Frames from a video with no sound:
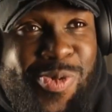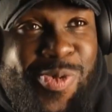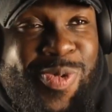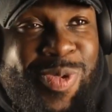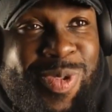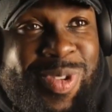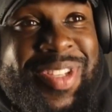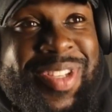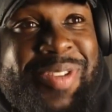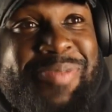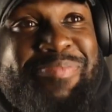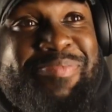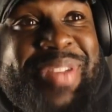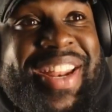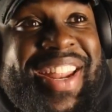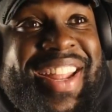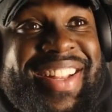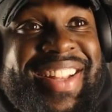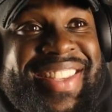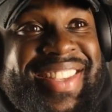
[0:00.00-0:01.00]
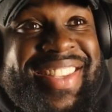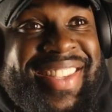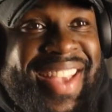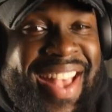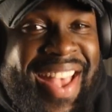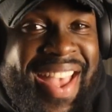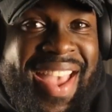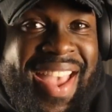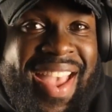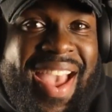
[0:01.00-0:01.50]
some minutes,
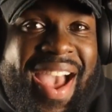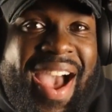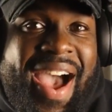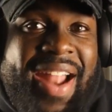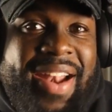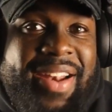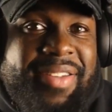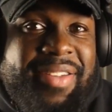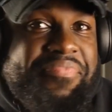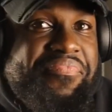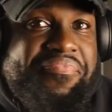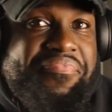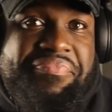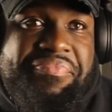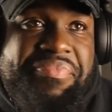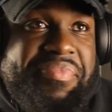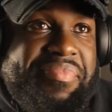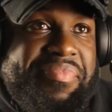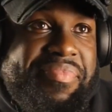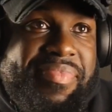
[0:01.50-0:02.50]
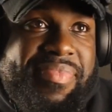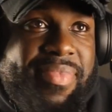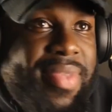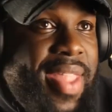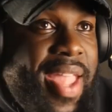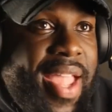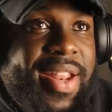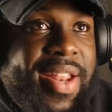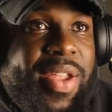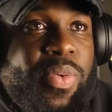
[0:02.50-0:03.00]
and
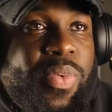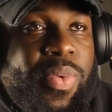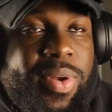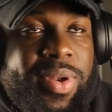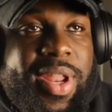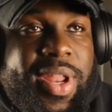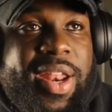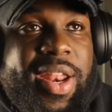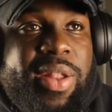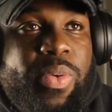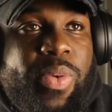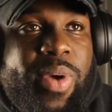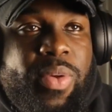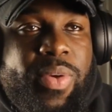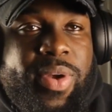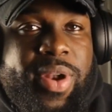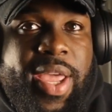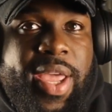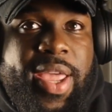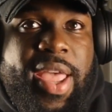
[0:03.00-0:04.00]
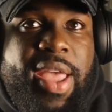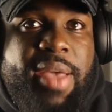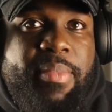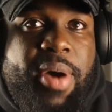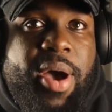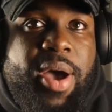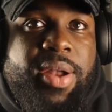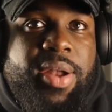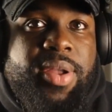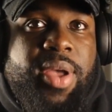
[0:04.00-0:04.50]
they did well when they came
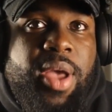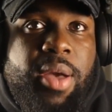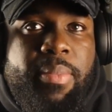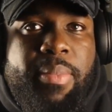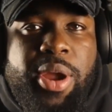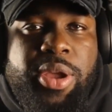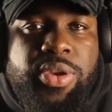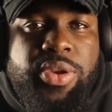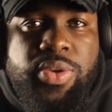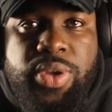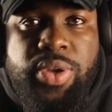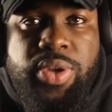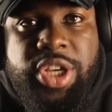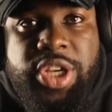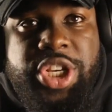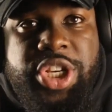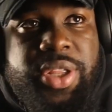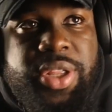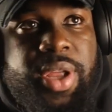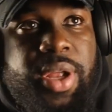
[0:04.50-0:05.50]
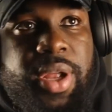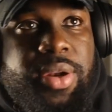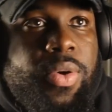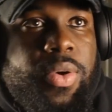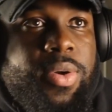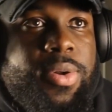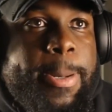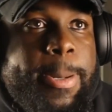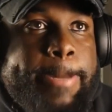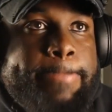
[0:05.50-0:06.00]
on. Mark Gu took a shot on
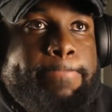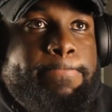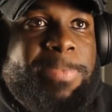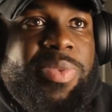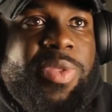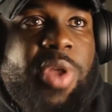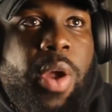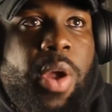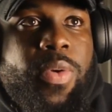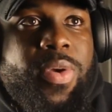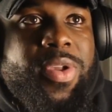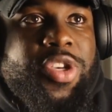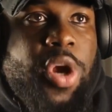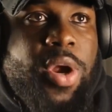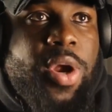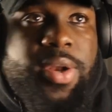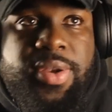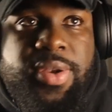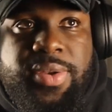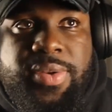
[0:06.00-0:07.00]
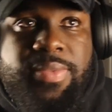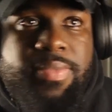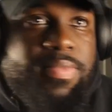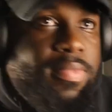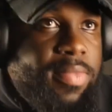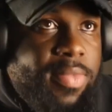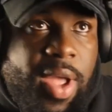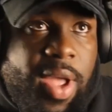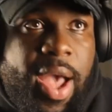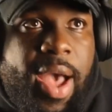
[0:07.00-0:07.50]
goal. Tariq George
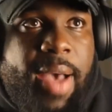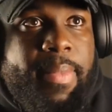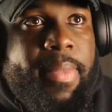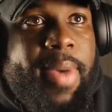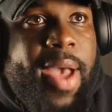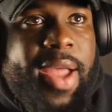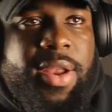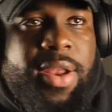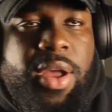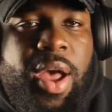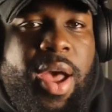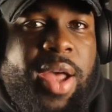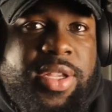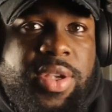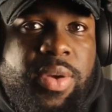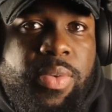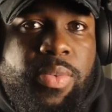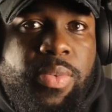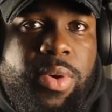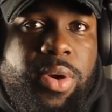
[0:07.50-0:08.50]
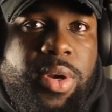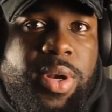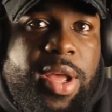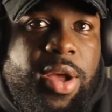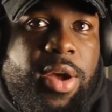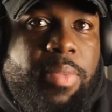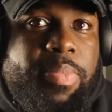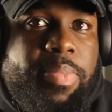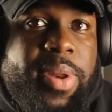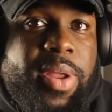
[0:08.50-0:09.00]
had some good
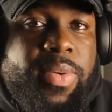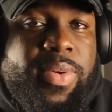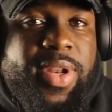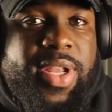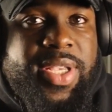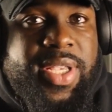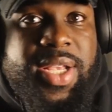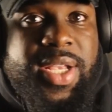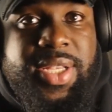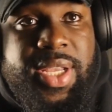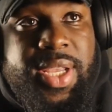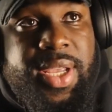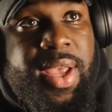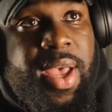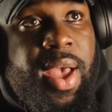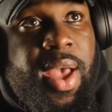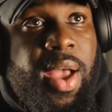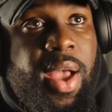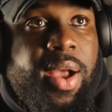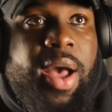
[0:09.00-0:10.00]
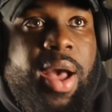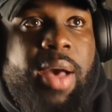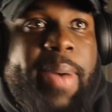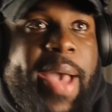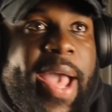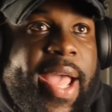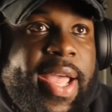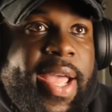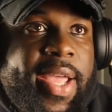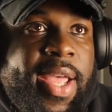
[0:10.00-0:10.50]
link up play with the Sassy. Got
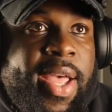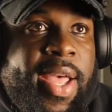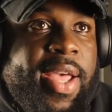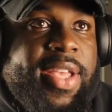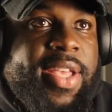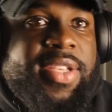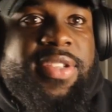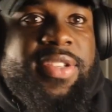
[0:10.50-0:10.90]
by his